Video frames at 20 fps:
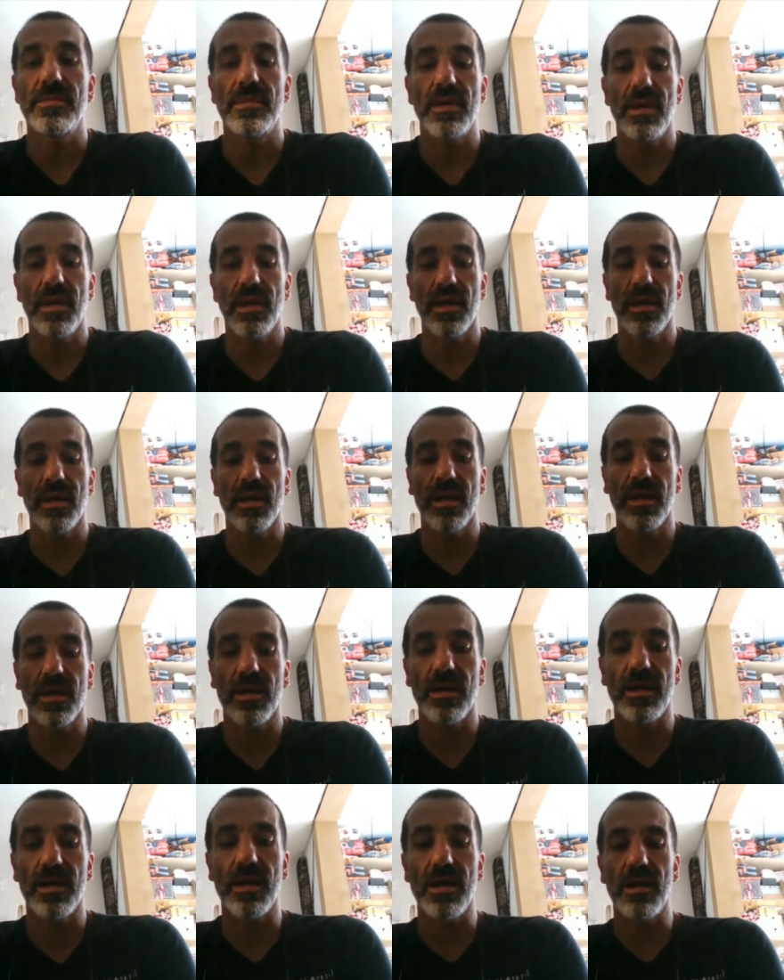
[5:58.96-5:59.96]

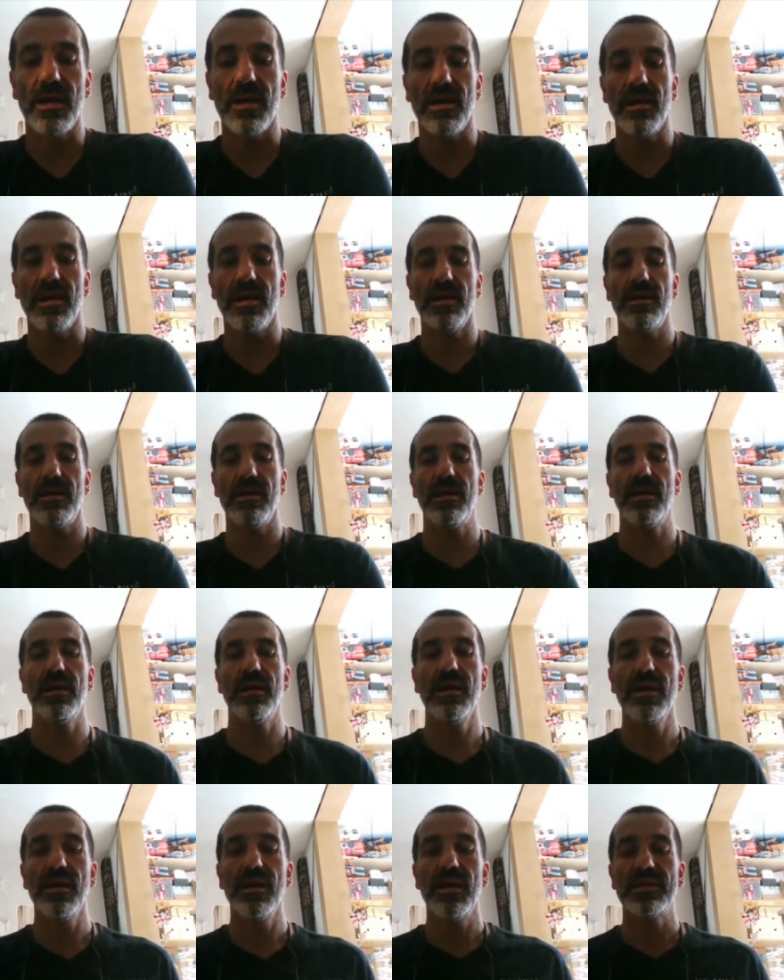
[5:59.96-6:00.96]
uh, uh,
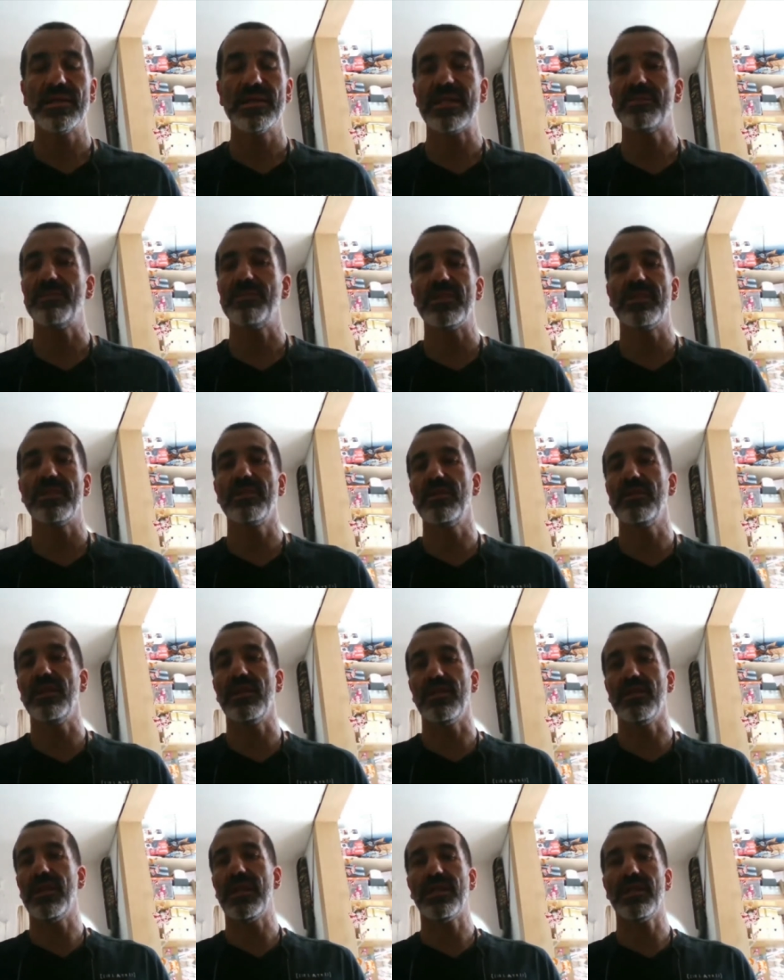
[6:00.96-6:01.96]
Assessment
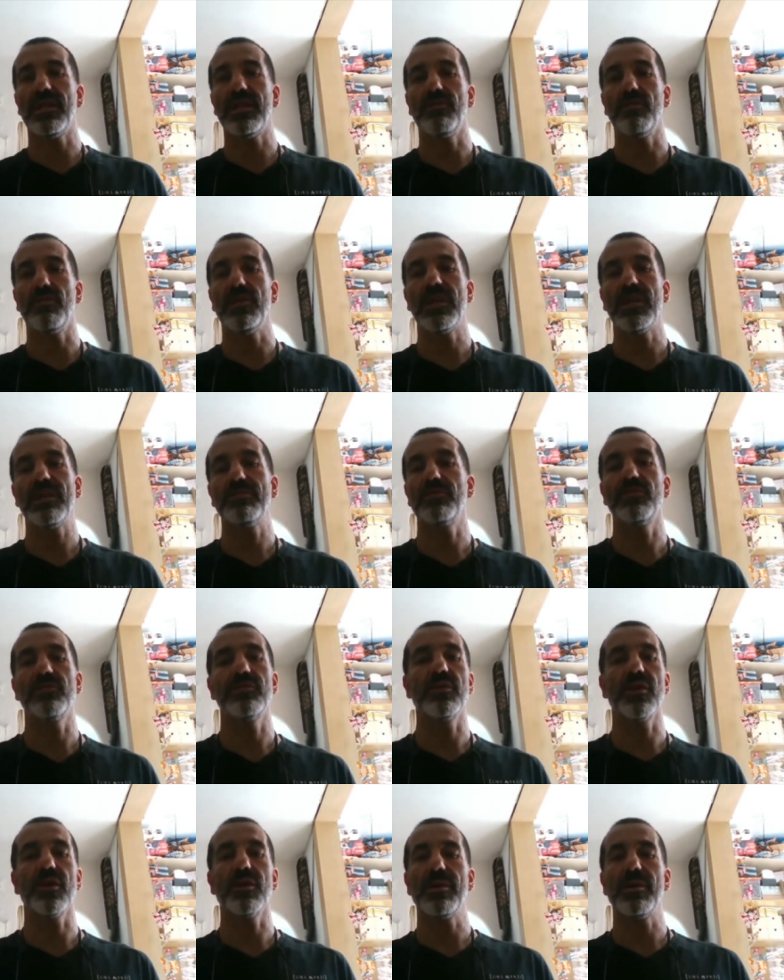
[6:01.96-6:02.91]
did. Like uh, we have to talk